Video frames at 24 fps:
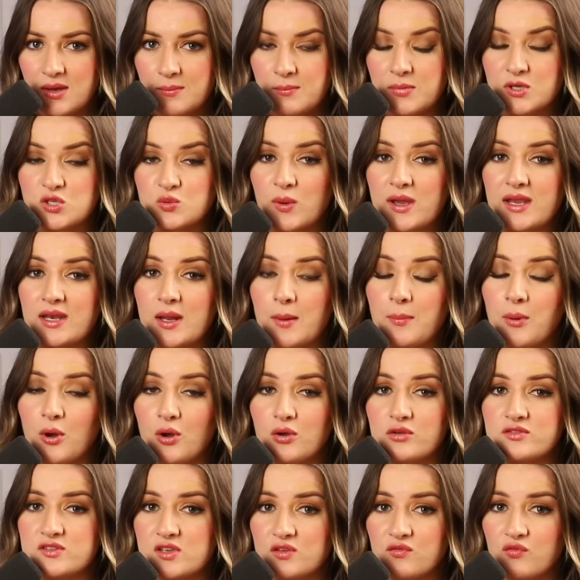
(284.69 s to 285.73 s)
between
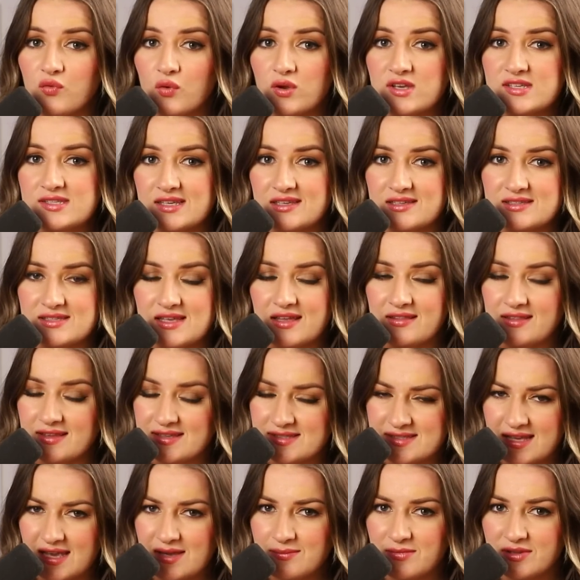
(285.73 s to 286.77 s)
opposing voices in the
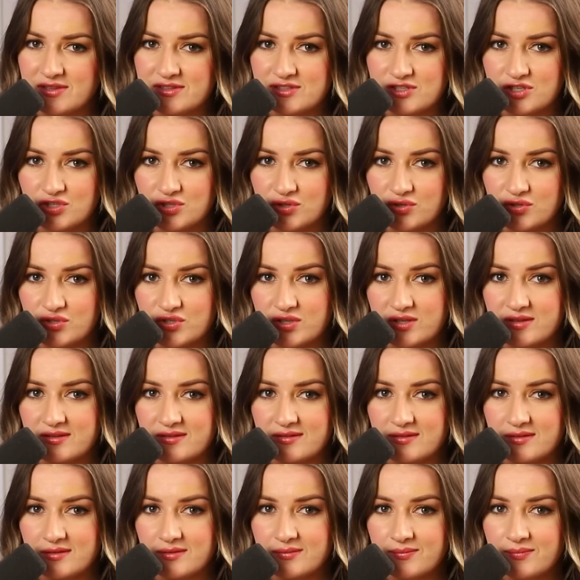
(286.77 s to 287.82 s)
same
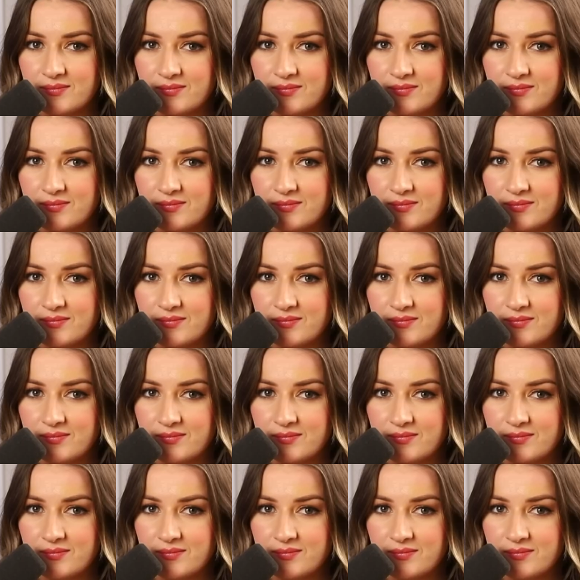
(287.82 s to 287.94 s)
institutions.